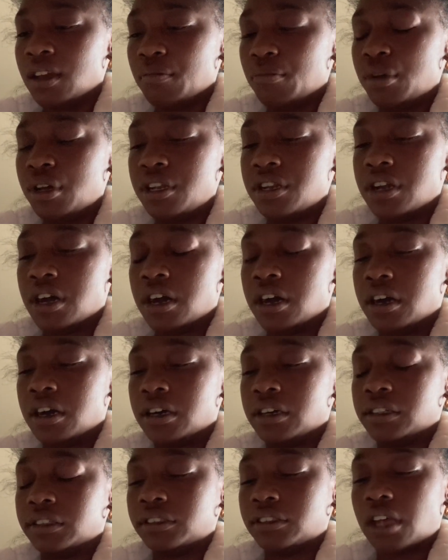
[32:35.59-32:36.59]
But
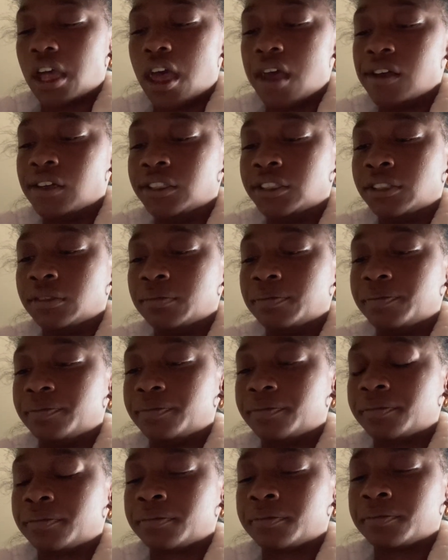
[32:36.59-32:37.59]
nah,
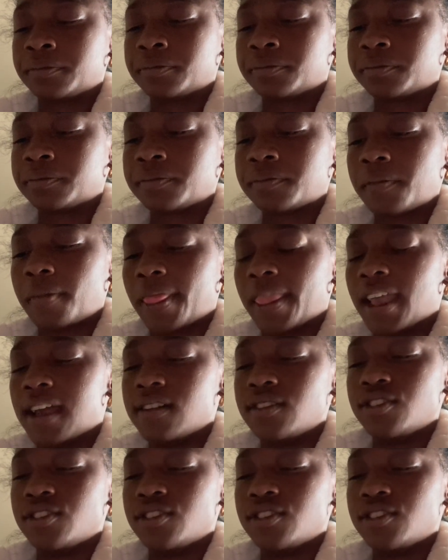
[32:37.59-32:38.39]
I